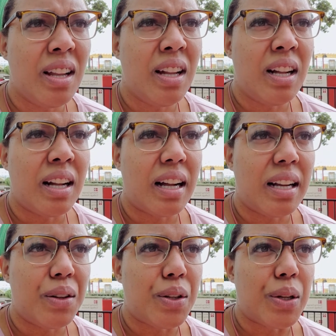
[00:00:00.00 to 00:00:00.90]
I
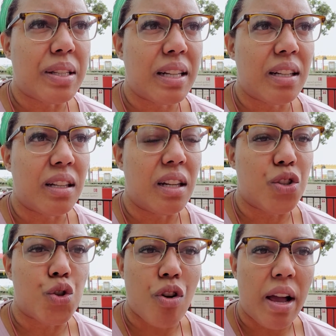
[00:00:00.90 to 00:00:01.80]
don't know, it's like a, a
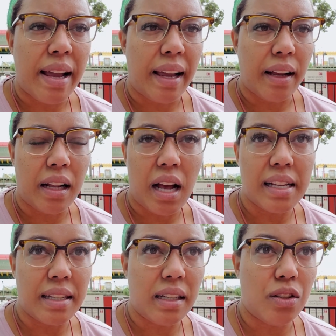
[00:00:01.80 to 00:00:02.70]
drying
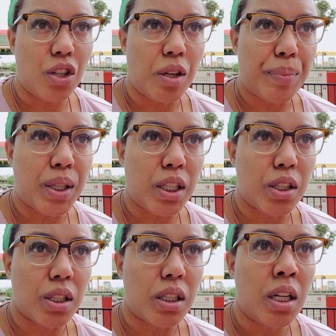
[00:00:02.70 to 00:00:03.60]
closet. So you can put
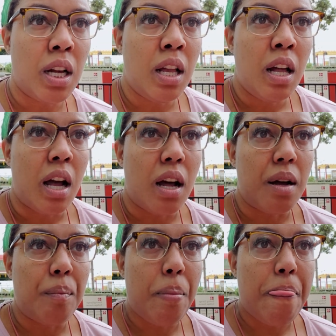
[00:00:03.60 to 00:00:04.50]
your
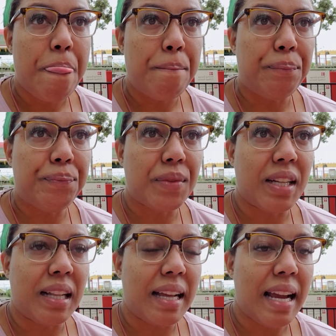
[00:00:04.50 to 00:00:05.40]
um,
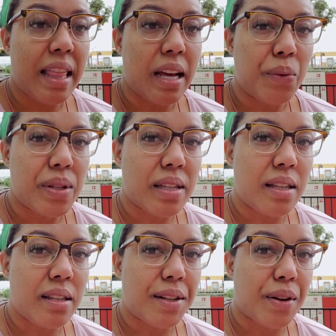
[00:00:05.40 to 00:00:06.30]
clay that was
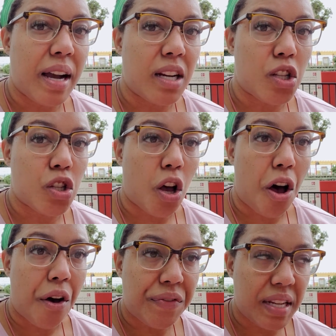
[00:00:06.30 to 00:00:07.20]
still kind of
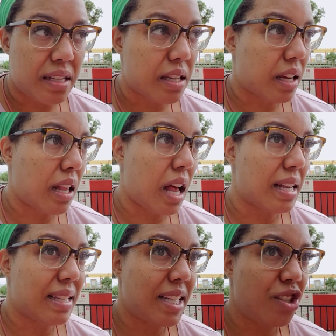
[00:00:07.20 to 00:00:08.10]
soft into the
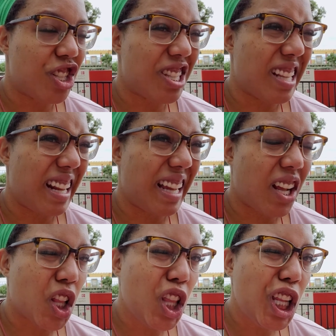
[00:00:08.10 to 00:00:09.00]
closet and just let it get a
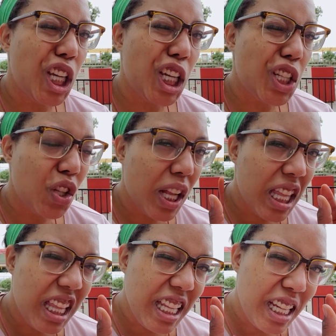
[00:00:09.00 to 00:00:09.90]
little, a
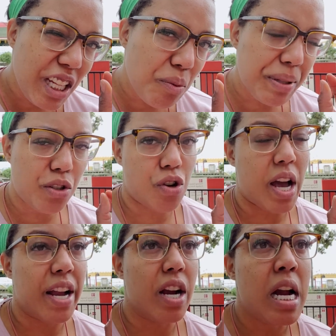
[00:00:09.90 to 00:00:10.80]
little bit
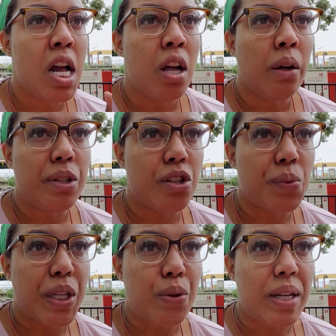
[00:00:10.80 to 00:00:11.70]
drier, which is
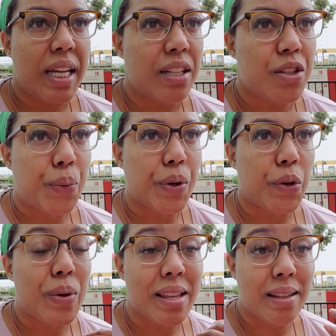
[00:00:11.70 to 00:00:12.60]
what you need to
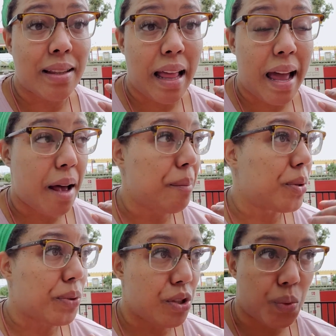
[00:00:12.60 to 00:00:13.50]
work with
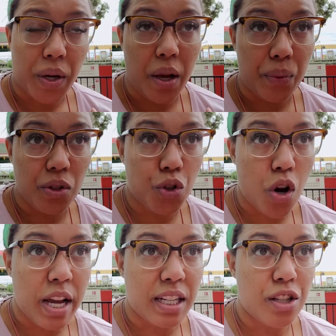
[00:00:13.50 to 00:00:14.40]
slabs, which is what I was
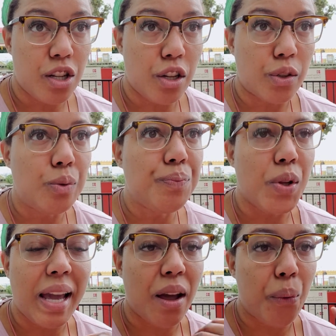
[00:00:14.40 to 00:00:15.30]
trying to do. You
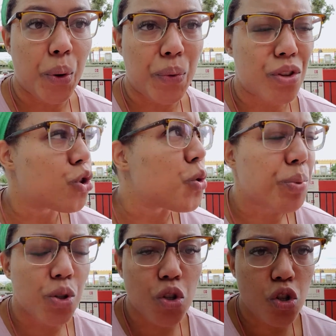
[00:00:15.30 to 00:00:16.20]
can't work with
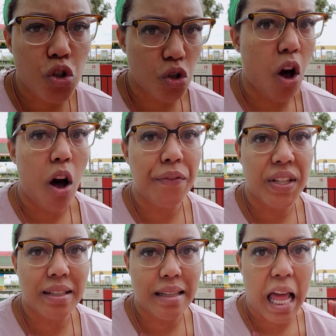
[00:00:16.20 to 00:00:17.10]
super
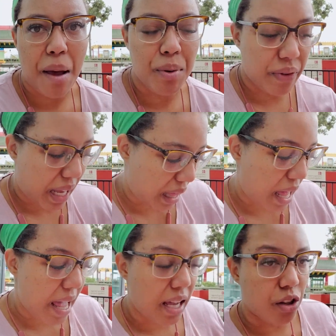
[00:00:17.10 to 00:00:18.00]
soft slab of
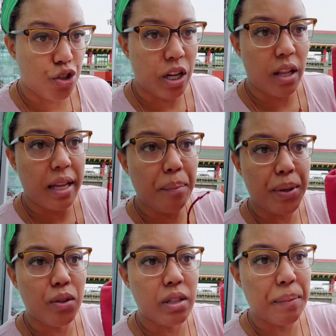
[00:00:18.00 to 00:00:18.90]
clay. You're trying to like
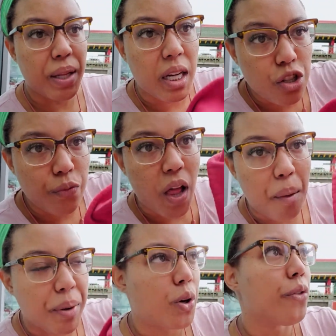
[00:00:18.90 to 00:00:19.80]
build something and it's
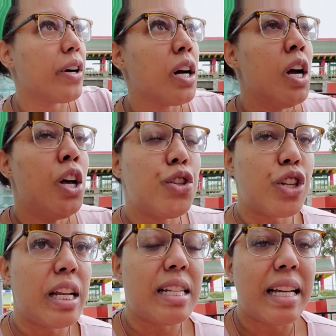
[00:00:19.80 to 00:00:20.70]
flopping over. So
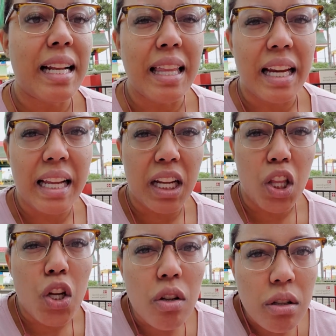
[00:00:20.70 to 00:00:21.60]
you need to get, let it get a
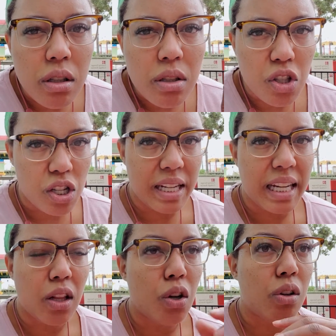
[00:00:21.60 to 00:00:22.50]
little, start to
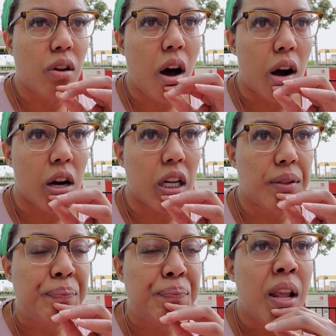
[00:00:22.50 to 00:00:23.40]
get a little hard.
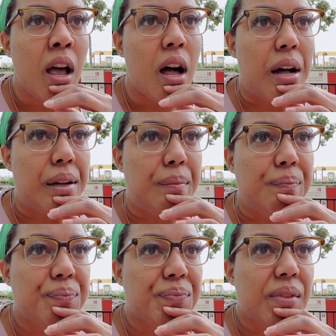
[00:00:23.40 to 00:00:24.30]
Um,
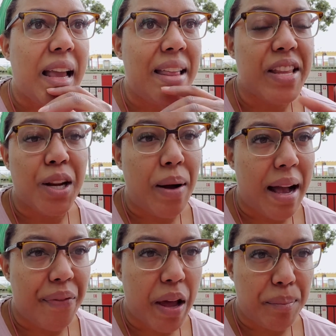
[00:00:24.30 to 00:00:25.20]
and they don't
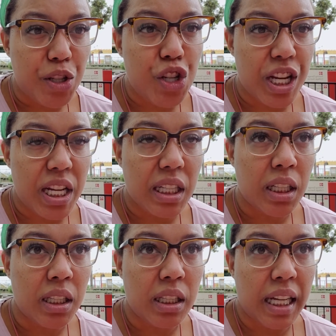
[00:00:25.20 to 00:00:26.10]
have that machine
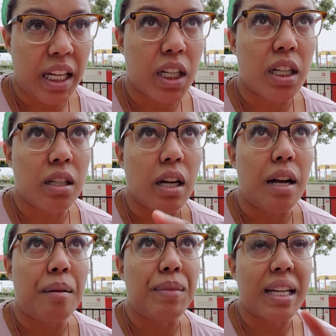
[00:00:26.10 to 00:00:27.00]
here,
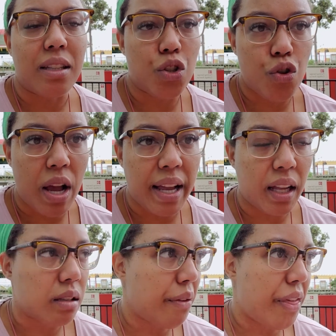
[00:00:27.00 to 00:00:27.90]
um, like the
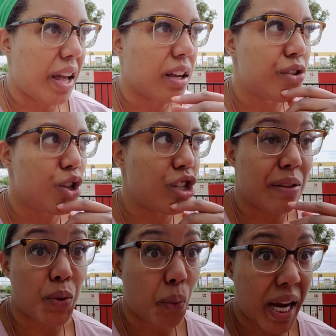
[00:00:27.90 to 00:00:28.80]
drying thing. So you just
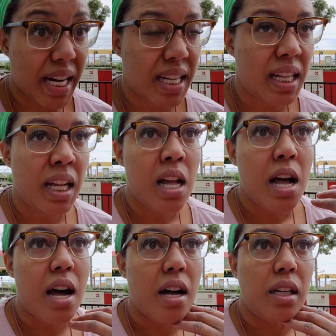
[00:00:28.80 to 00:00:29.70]
have to wait
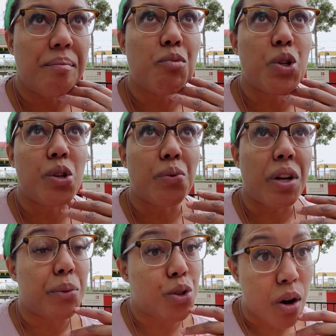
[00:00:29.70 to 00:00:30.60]
um, which is what
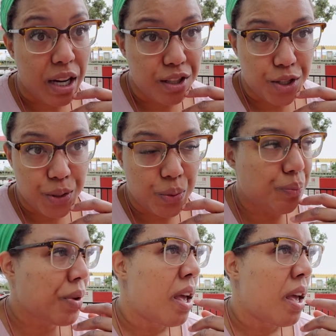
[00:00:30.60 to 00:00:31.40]
I was trying to do.